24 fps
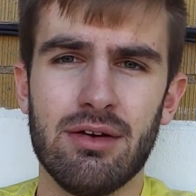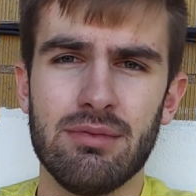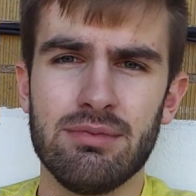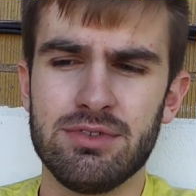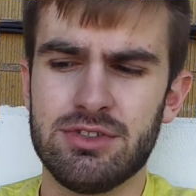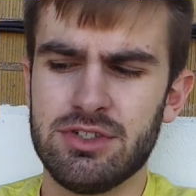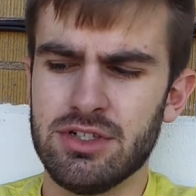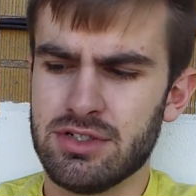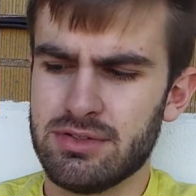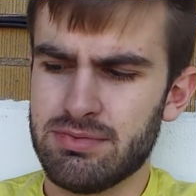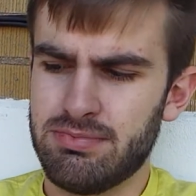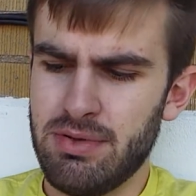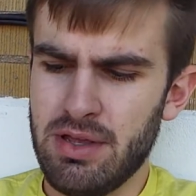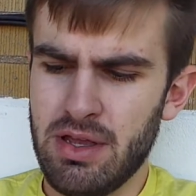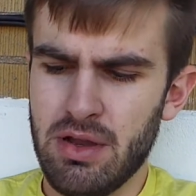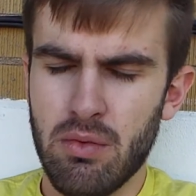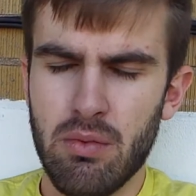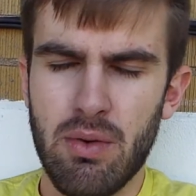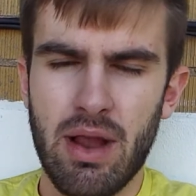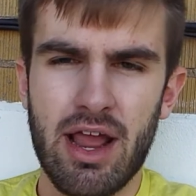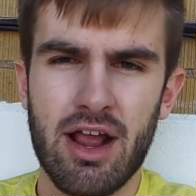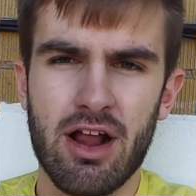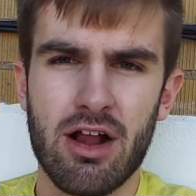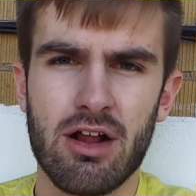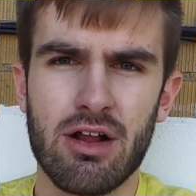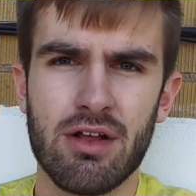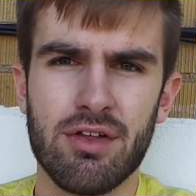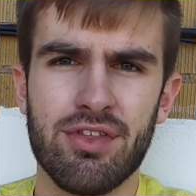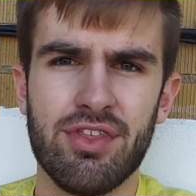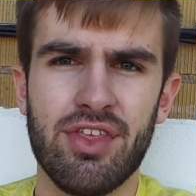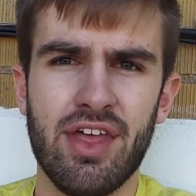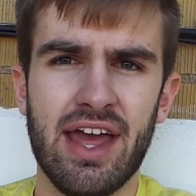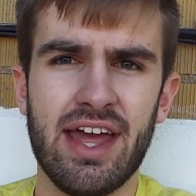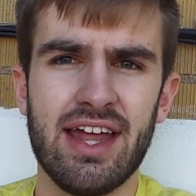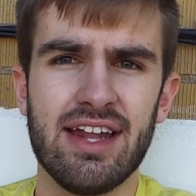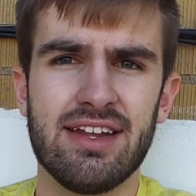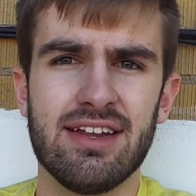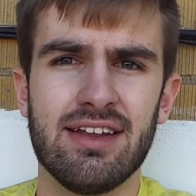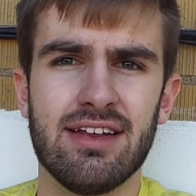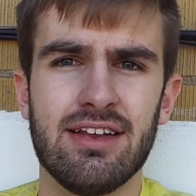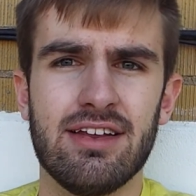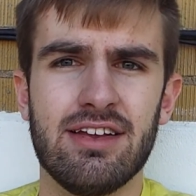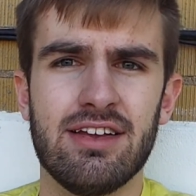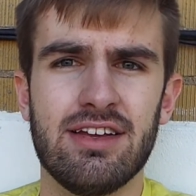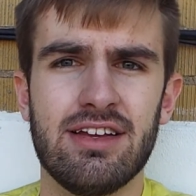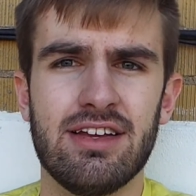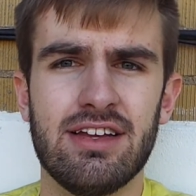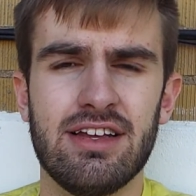just be aware that
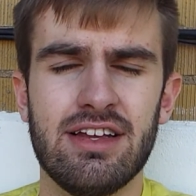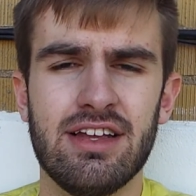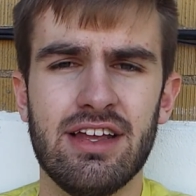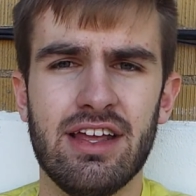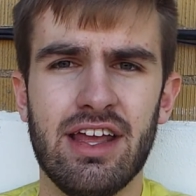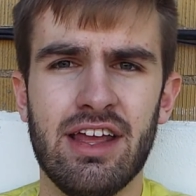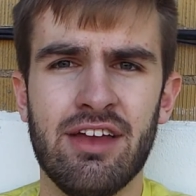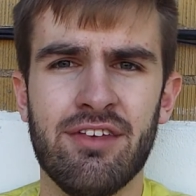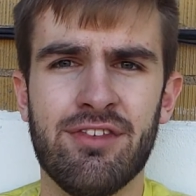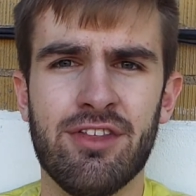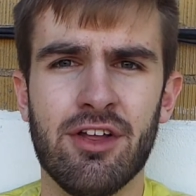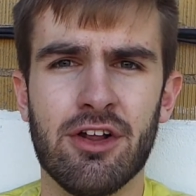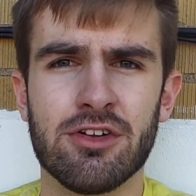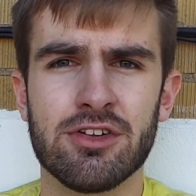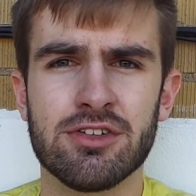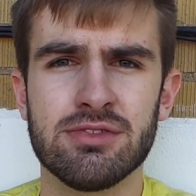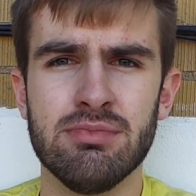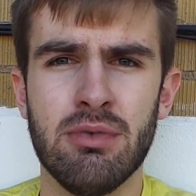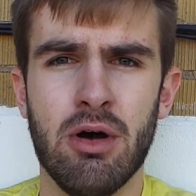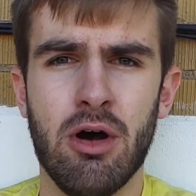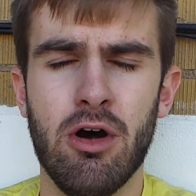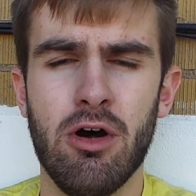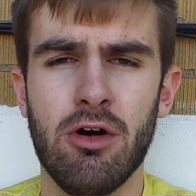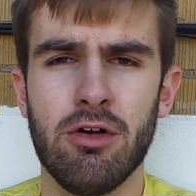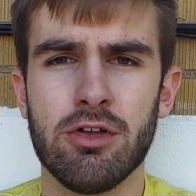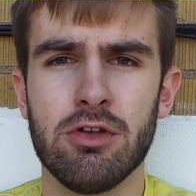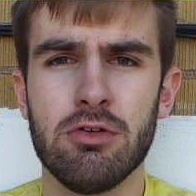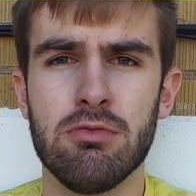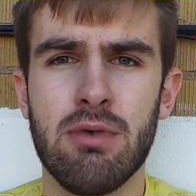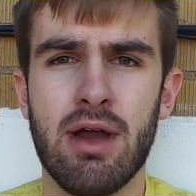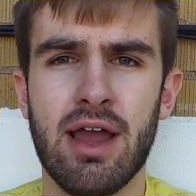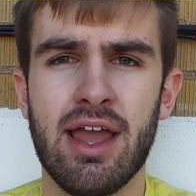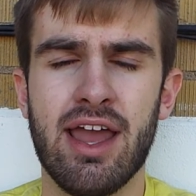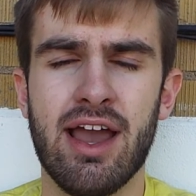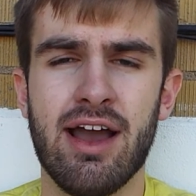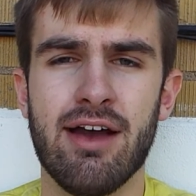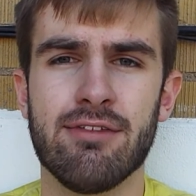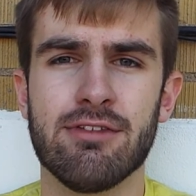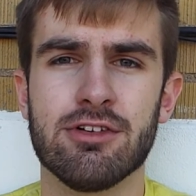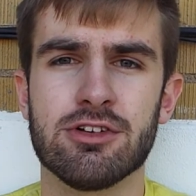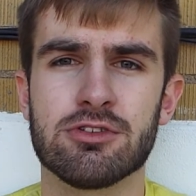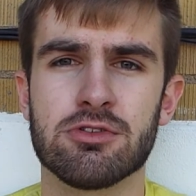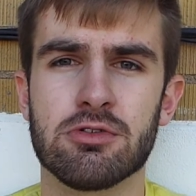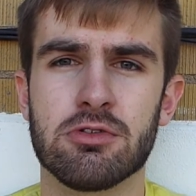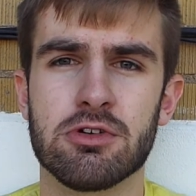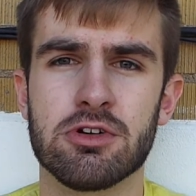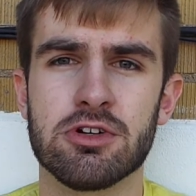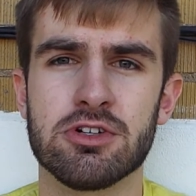if they're small, you might have a
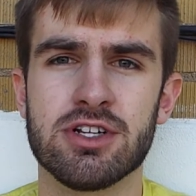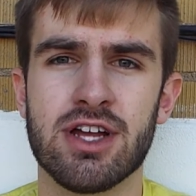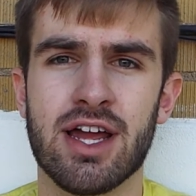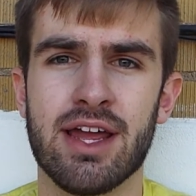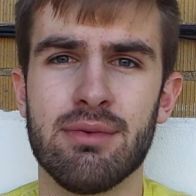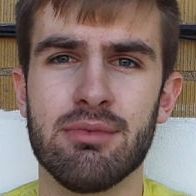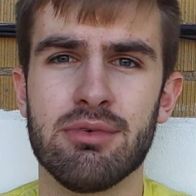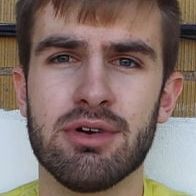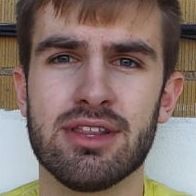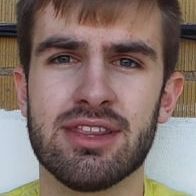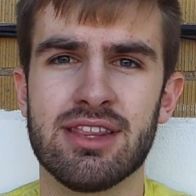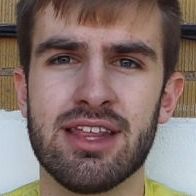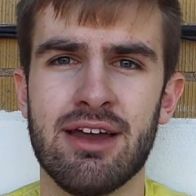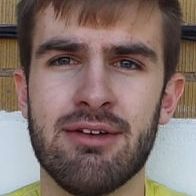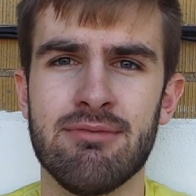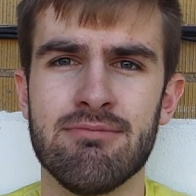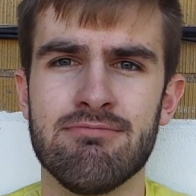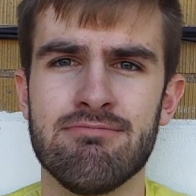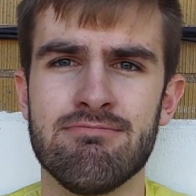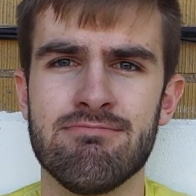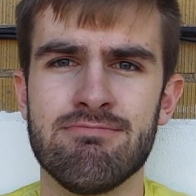shorter time with them.